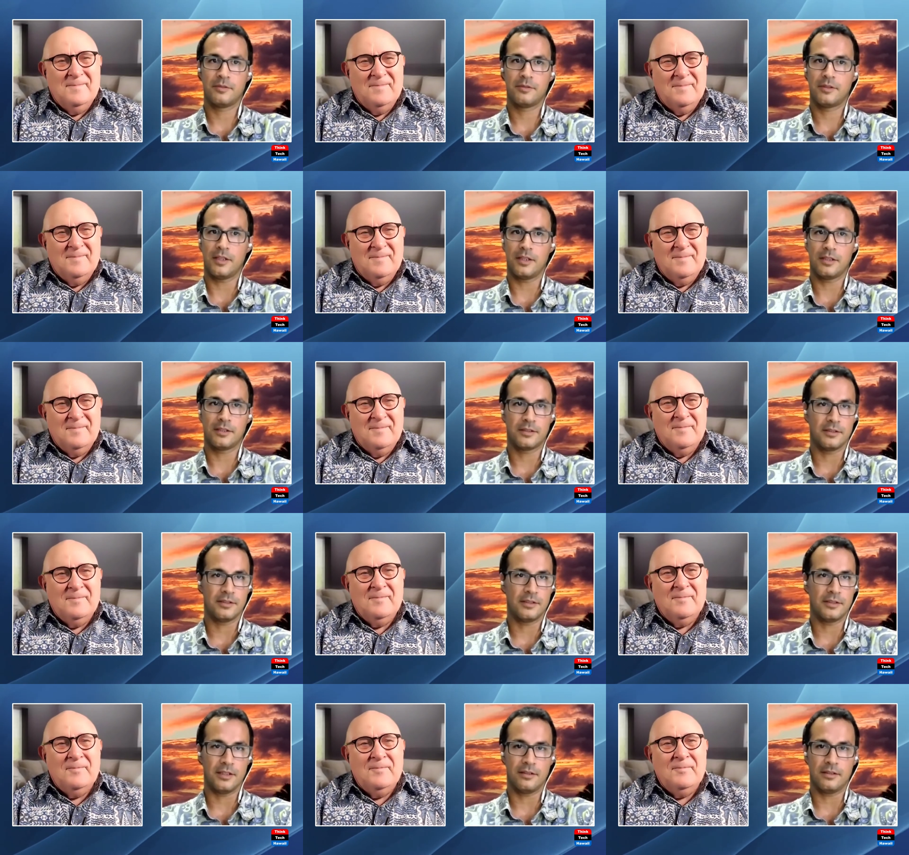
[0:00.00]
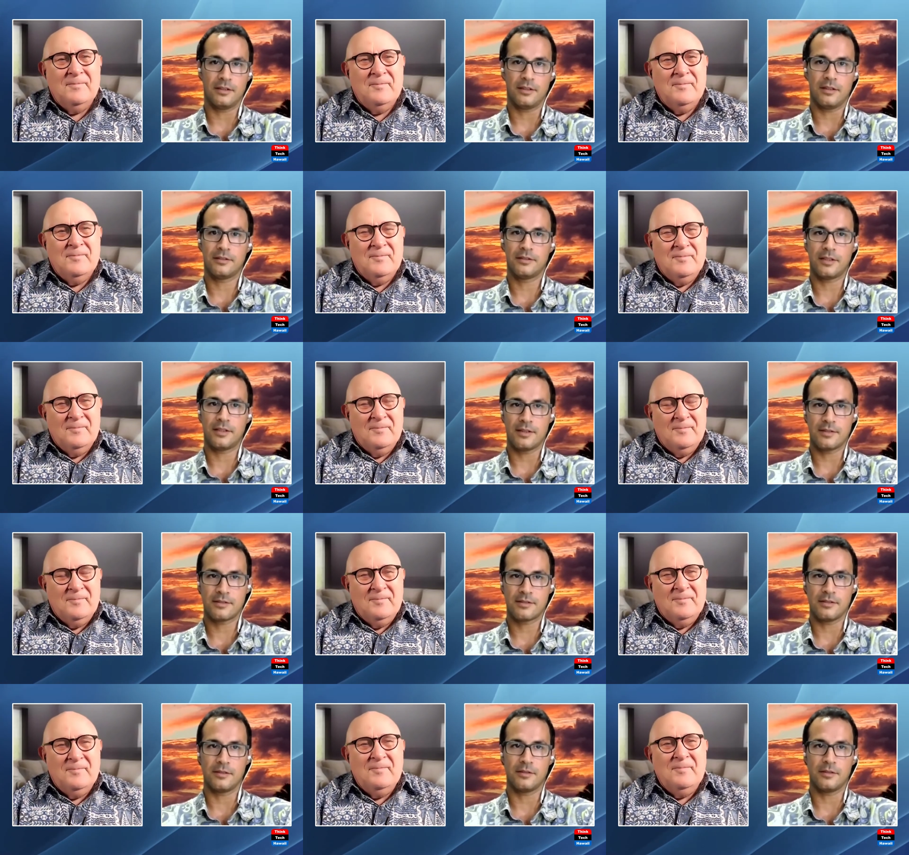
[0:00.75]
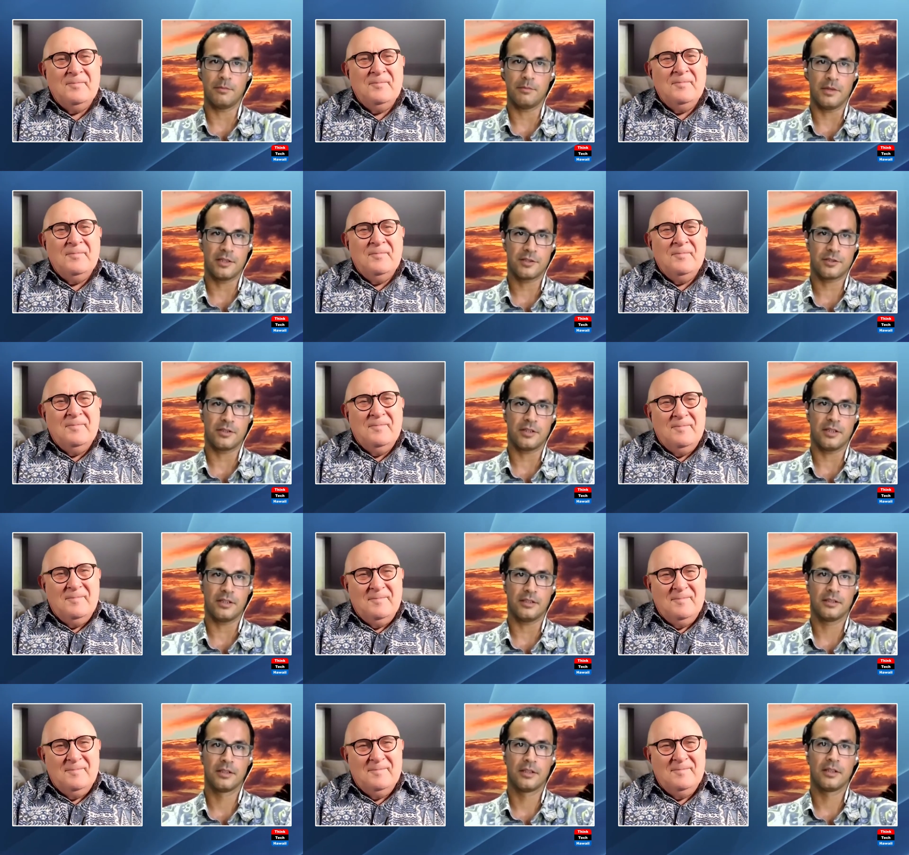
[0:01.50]
Speaker 1: take the data, test it, measure
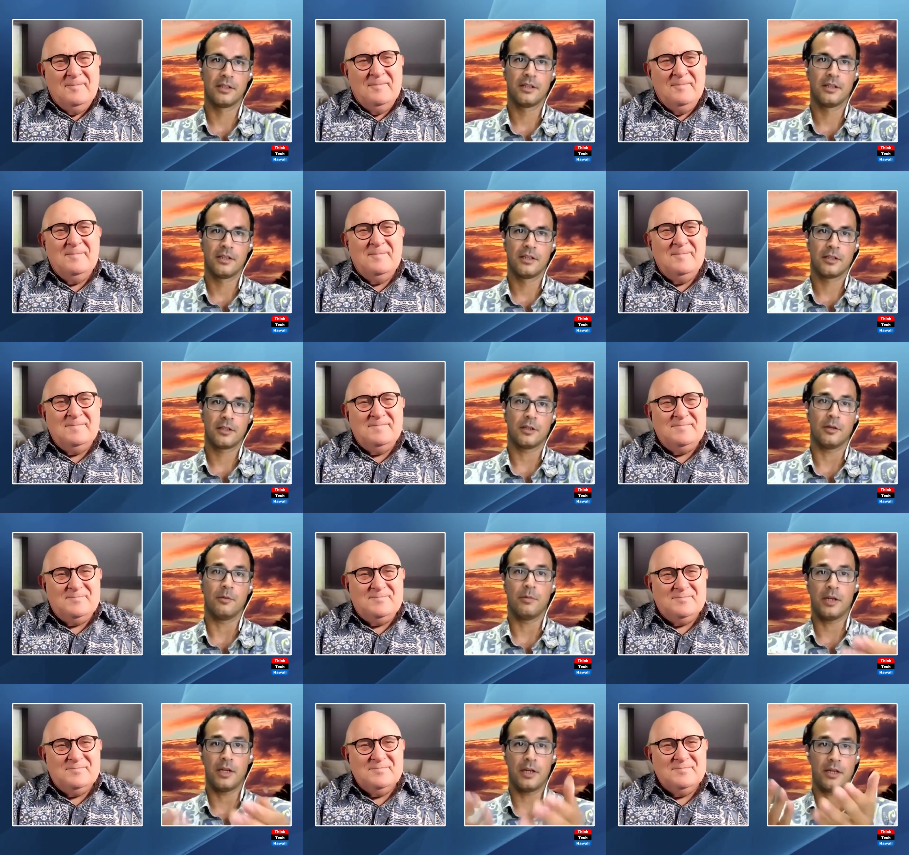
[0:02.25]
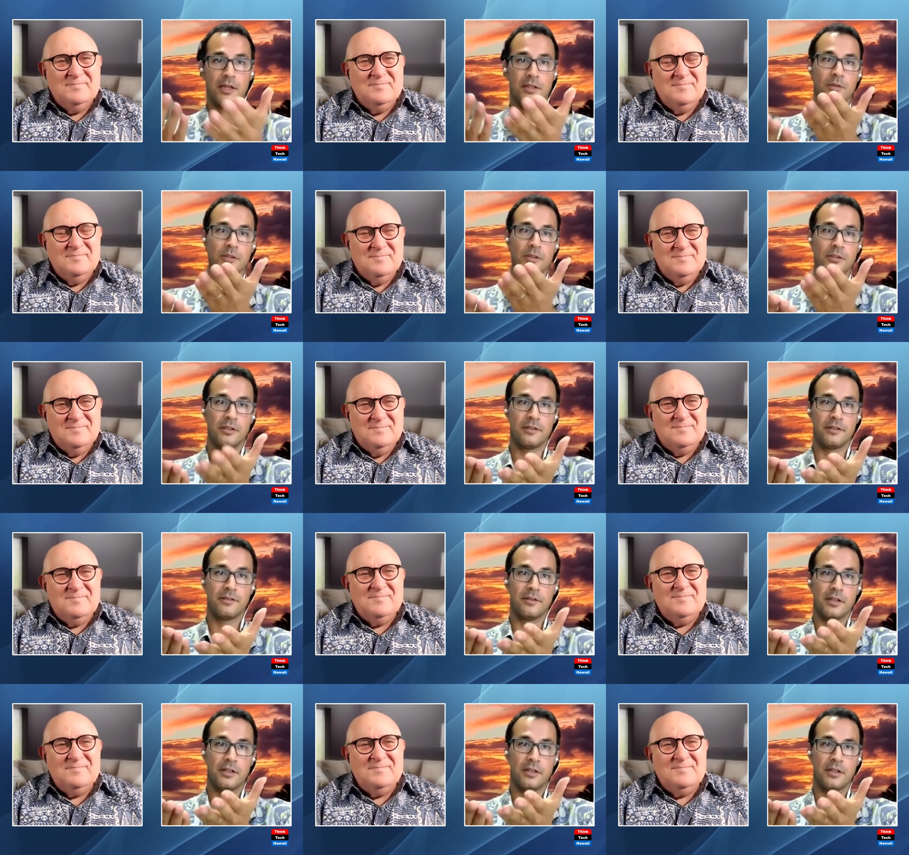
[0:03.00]
it, compare it with your